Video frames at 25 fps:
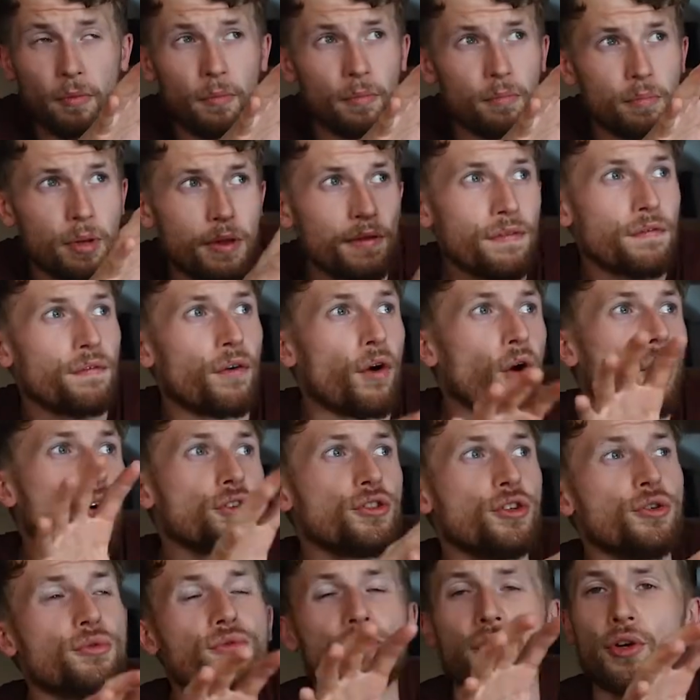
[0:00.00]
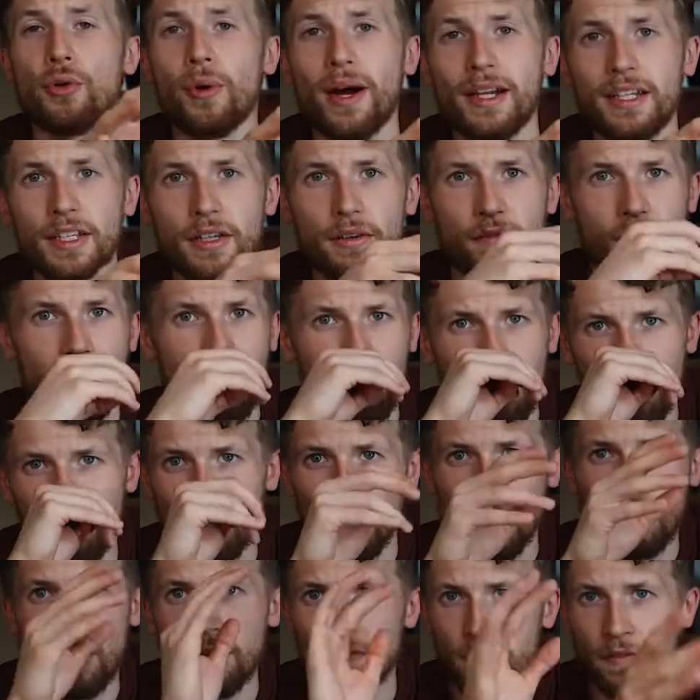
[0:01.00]
before you do any of that, before
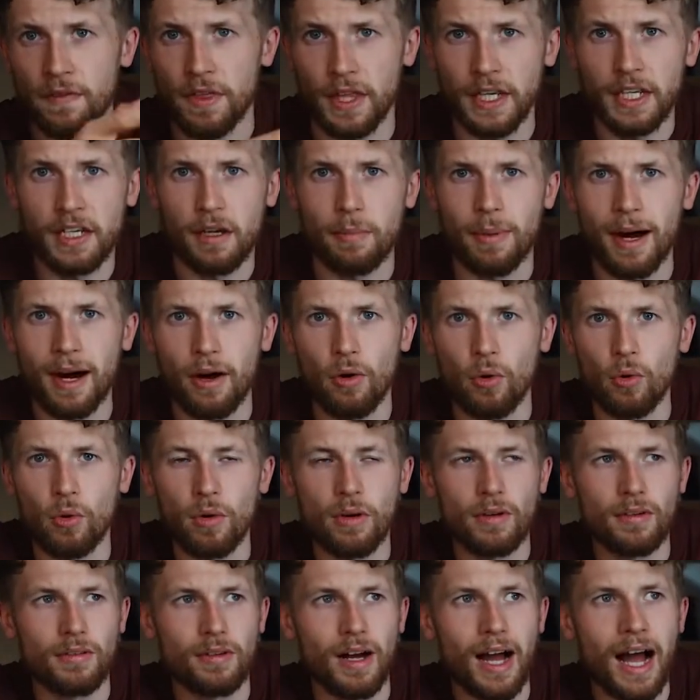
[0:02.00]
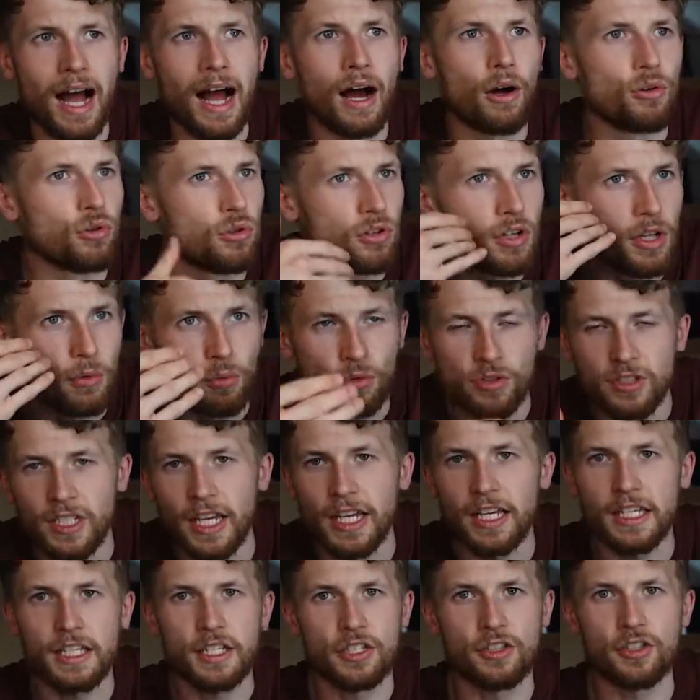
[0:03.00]
you even think about how long it would
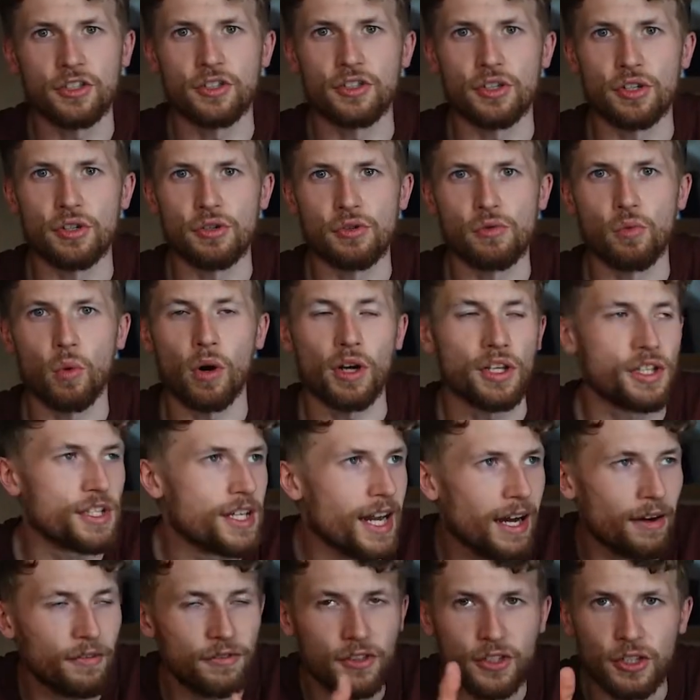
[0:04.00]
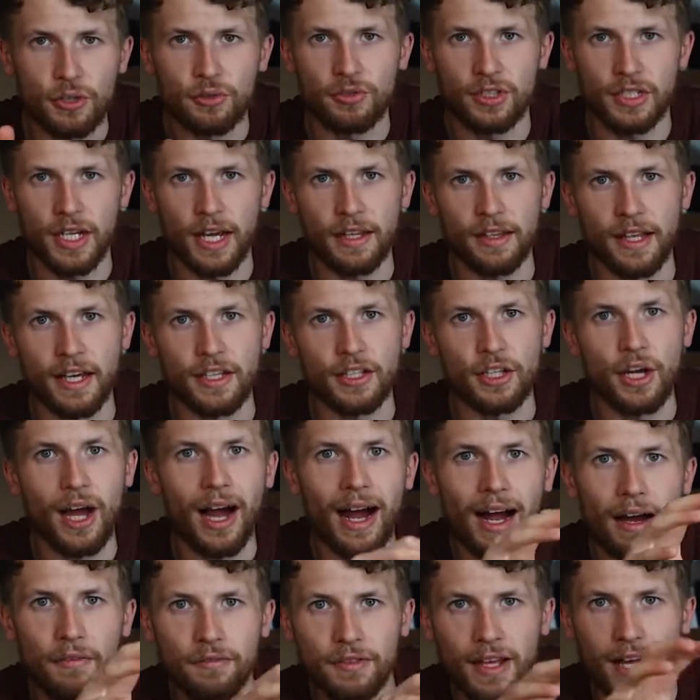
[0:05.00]
take you to do, what you'd have to do to get there, you
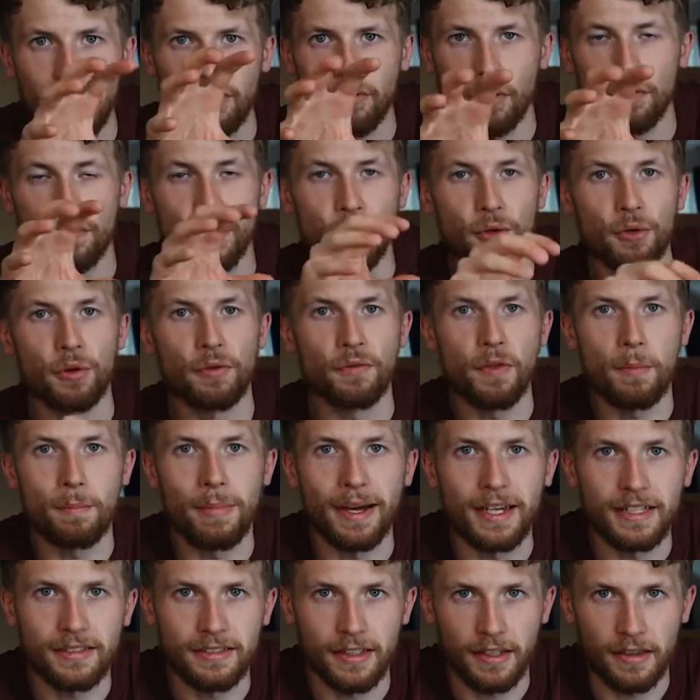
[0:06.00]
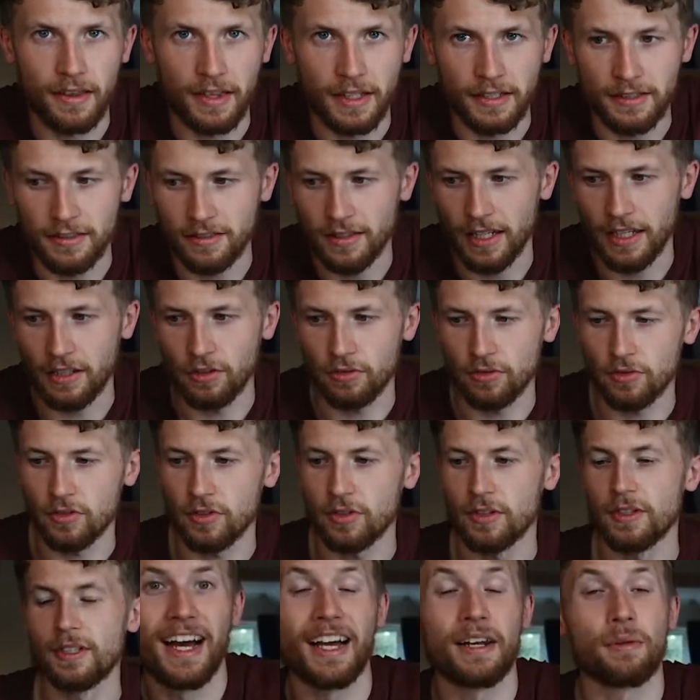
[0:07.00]
have to have a few of the basic things nailed.
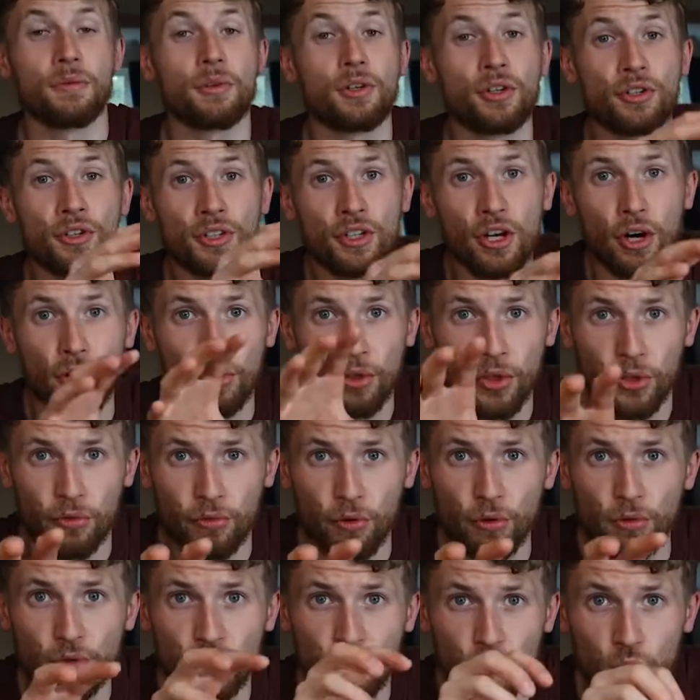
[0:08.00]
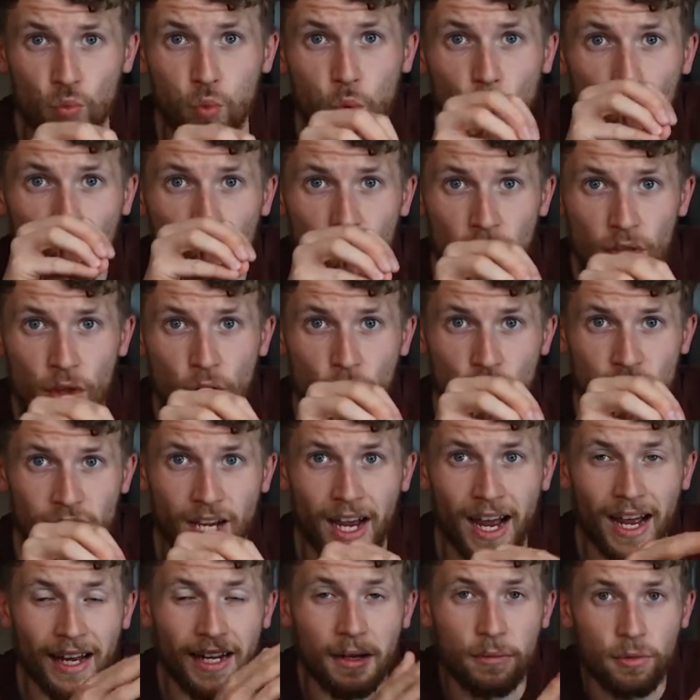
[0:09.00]
And I'm going to go through what those
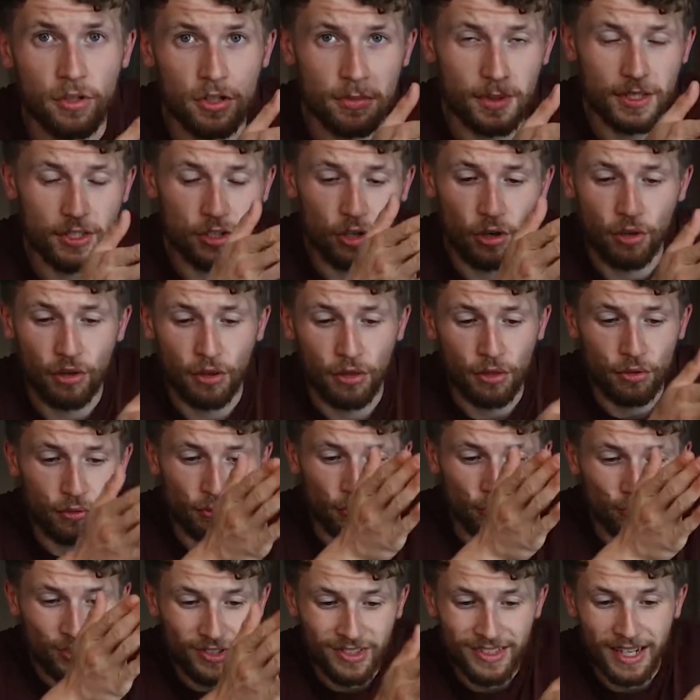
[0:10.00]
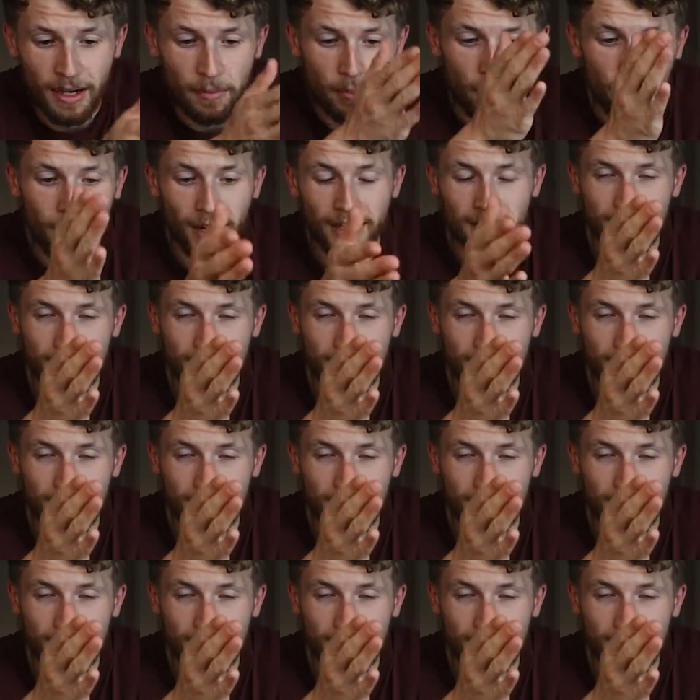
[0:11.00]
are, and I'm going to be talking through step by